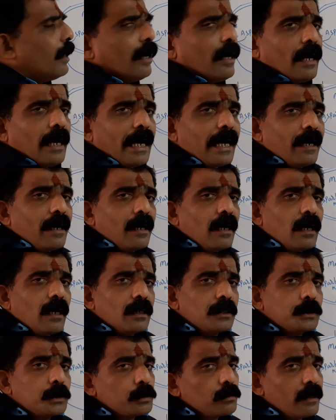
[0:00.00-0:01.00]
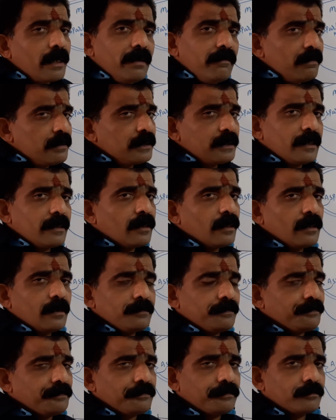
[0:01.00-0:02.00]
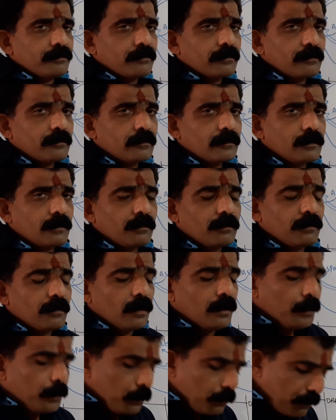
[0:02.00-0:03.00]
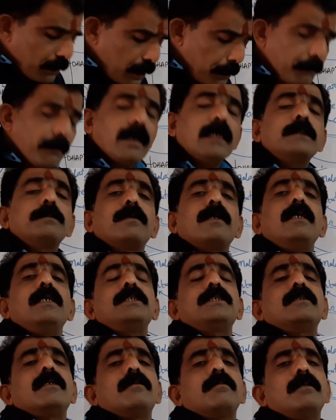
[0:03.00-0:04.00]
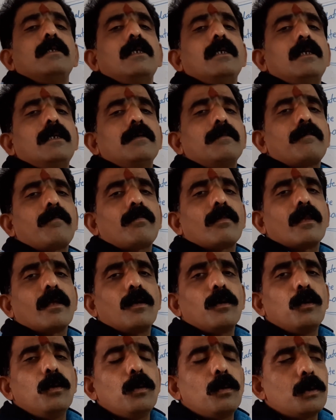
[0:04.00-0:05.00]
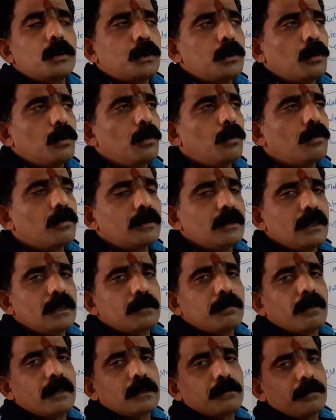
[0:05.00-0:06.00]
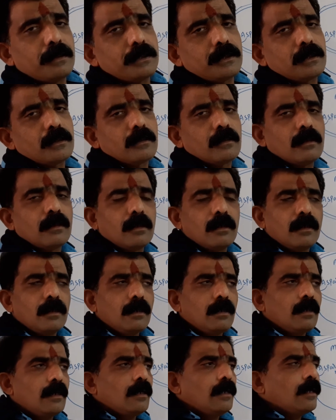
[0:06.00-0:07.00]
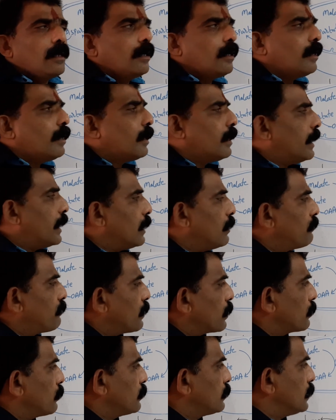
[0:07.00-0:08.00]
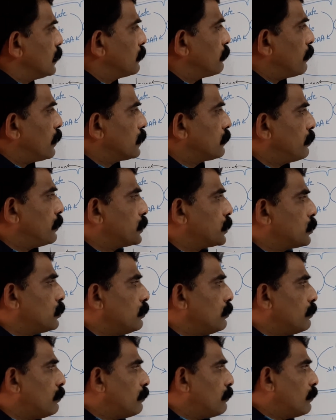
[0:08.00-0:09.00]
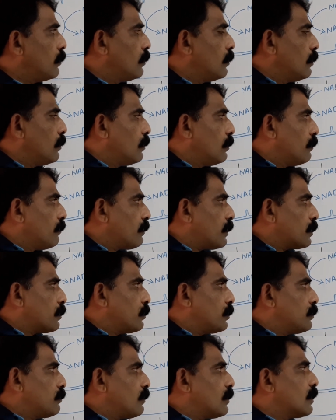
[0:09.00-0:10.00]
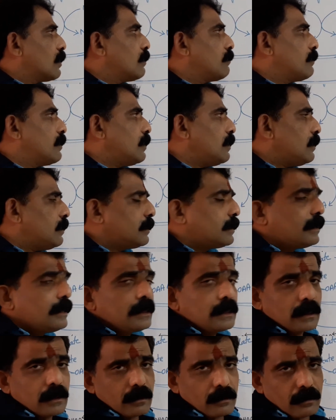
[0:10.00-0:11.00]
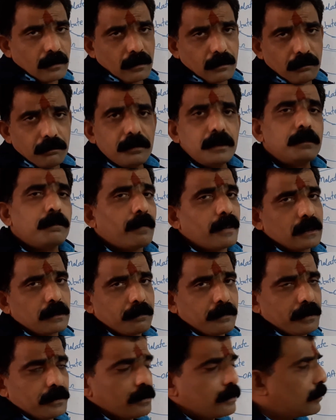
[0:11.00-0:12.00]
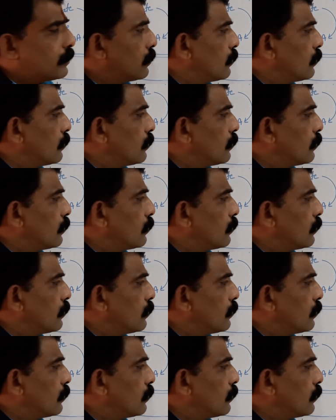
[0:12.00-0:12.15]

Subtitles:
And to our invested now, for the phosphorylation of the glucose to glucose 6-phosphate and fructose 6-phosphate to fructose 1,6 bisphosphate.